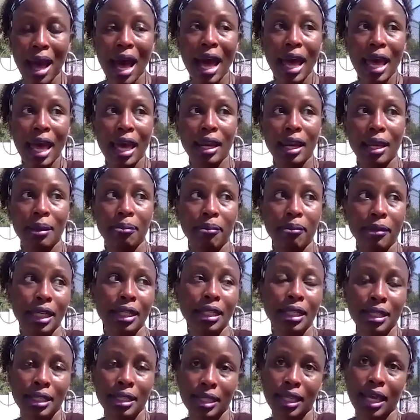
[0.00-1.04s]
I had a
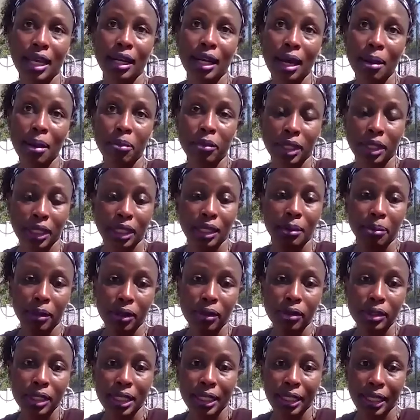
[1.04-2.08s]
meeting set up with an
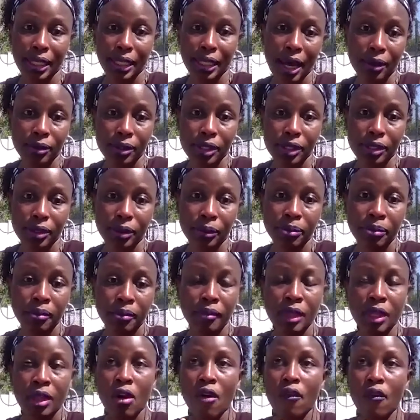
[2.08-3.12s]
opposing counsel
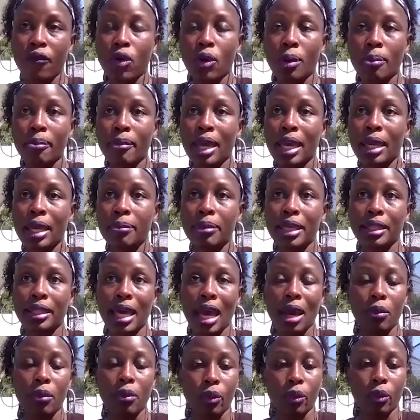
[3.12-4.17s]
or maybe
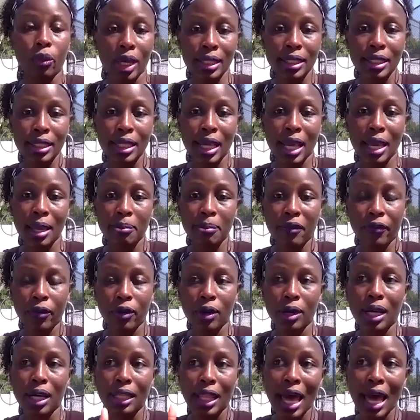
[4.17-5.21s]
that Wednesday
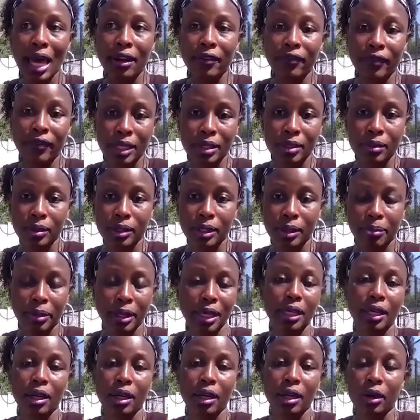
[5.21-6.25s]
before a lot of us,
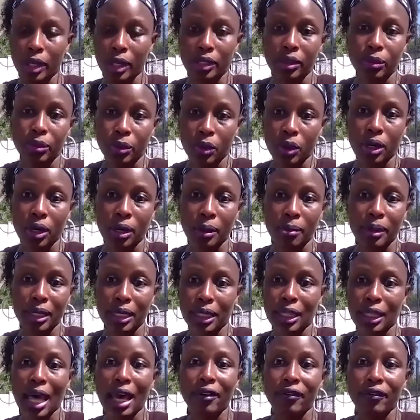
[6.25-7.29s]
depending on where you were, but a
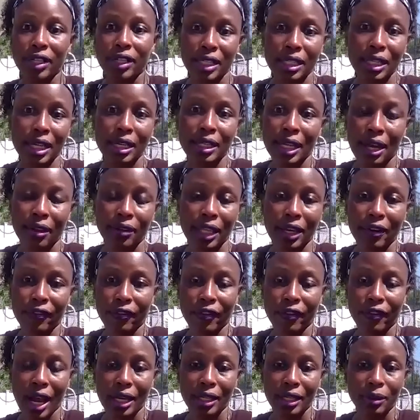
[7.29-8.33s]
lot of us shut down that
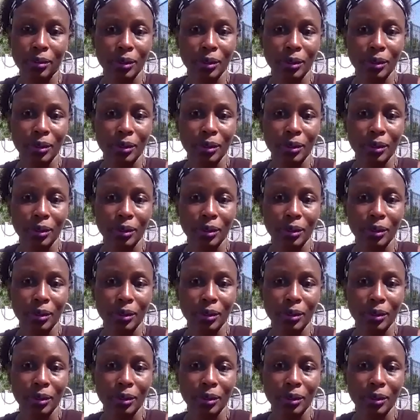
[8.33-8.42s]
Friday.